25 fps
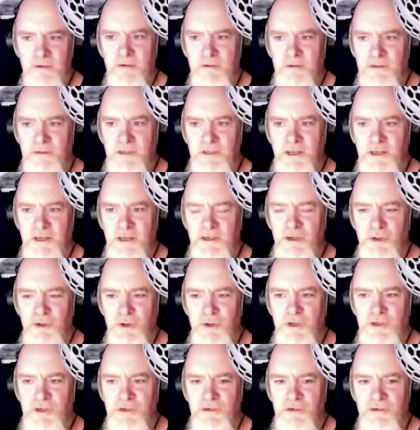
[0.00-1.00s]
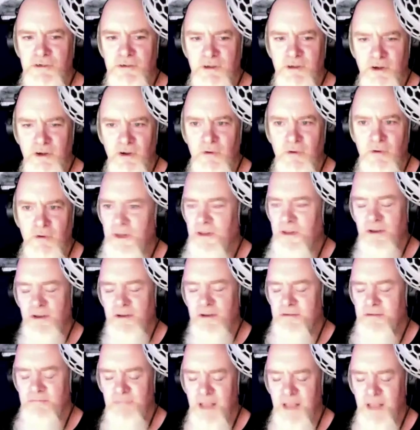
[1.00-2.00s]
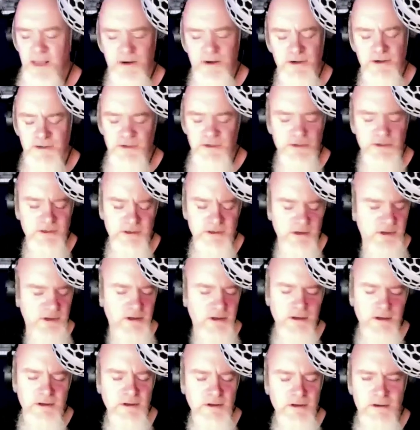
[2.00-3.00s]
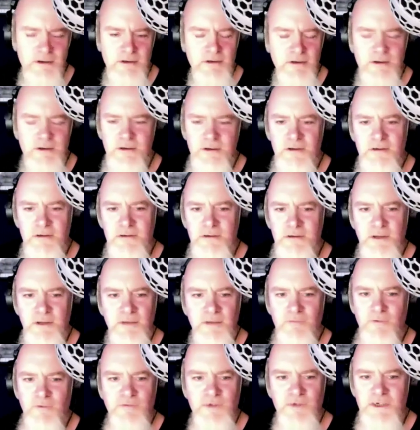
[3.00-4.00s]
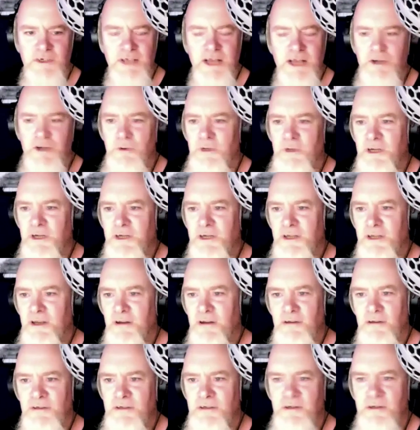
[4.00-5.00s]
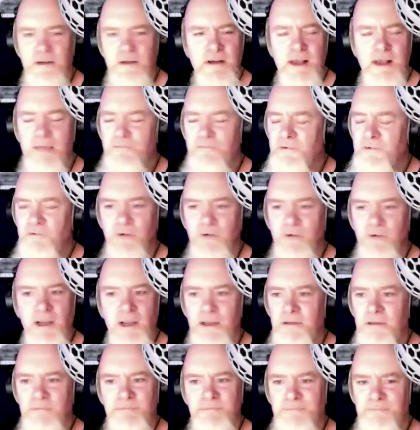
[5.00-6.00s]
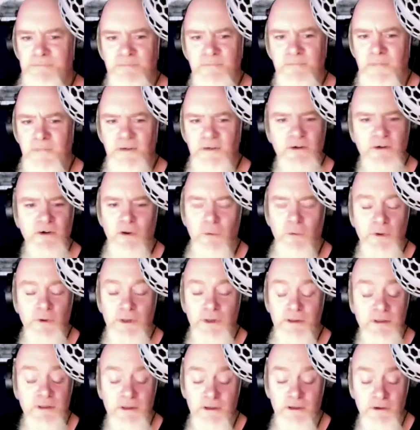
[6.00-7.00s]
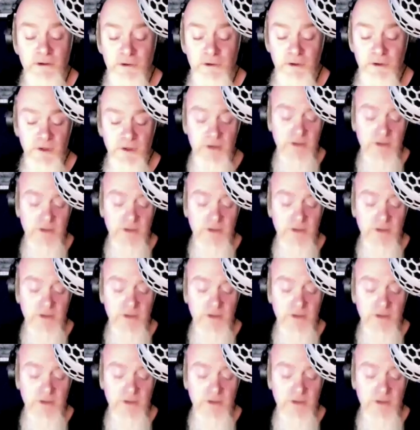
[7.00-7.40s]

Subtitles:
sticky situations a lot when the editor just, even if they send you an EDL, it's never right. I don't know what they think they're doing.